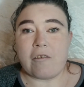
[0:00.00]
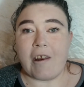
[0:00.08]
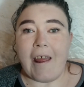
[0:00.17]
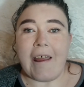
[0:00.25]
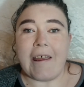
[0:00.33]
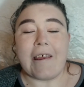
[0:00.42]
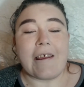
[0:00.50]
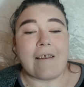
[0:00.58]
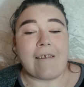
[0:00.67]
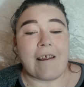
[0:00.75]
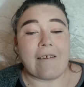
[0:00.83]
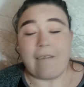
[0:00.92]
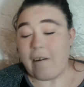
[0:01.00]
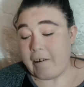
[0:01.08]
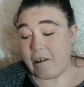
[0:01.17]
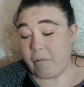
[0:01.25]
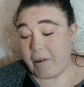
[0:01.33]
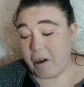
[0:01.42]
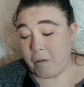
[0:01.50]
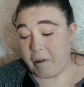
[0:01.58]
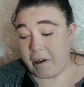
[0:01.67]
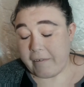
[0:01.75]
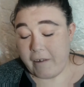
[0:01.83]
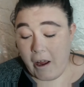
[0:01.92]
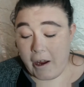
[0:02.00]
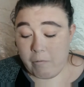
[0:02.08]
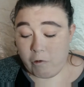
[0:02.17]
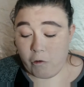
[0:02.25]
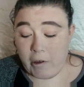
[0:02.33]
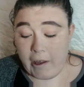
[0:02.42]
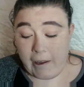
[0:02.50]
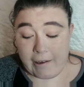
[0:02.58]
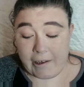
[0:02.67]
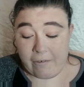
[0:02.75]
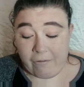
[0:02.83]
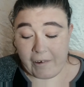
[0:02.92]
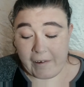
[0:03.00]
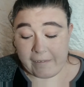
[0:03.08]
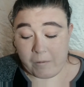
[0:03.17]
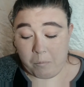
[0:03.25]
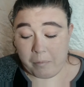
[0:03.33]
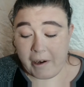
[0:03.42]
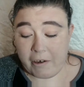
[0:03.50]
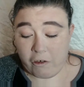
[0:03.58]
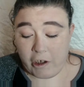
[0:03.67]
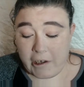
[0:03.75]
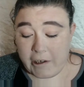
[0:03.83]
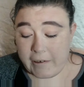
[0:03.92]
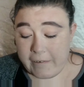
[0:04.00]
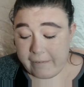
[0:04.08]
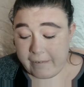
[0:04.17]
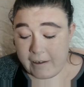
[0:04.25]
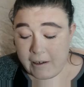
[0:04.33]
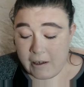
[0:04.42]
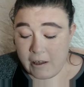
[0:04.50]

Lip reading: Today is an exciting video because I'm doing a first impressions